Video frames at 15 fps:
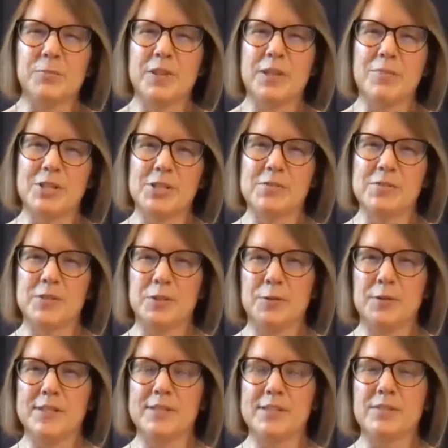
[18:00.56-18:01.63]
with a bunch of
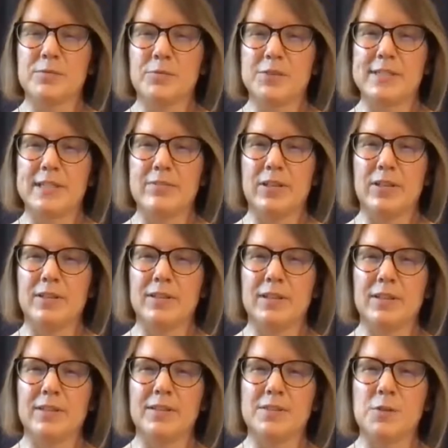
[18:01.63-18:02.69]
students receiving
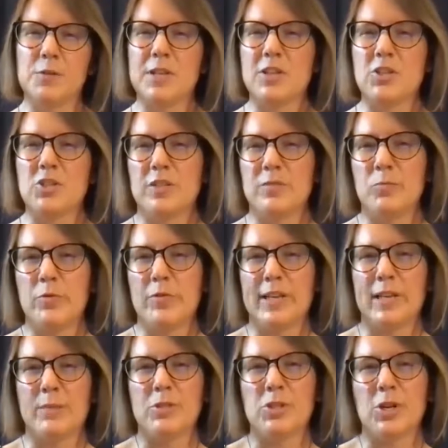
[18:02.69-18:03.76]
the Association of Moving
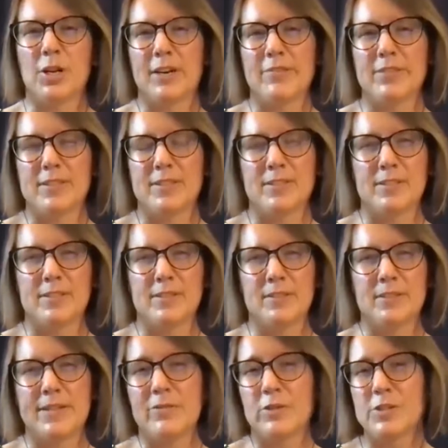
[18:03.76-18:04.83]
Image Archivists
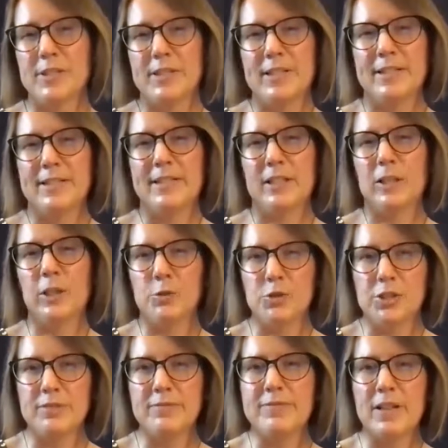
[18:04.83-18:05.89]
Diversity and
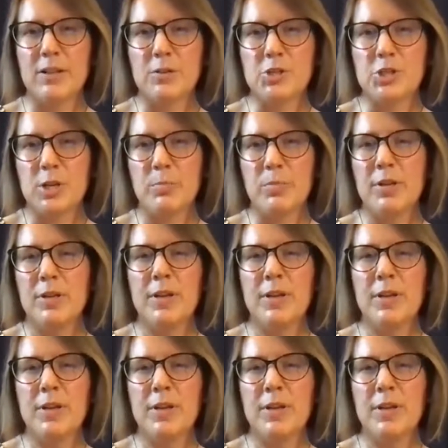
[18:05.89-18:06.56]
Inclusion Fellowship.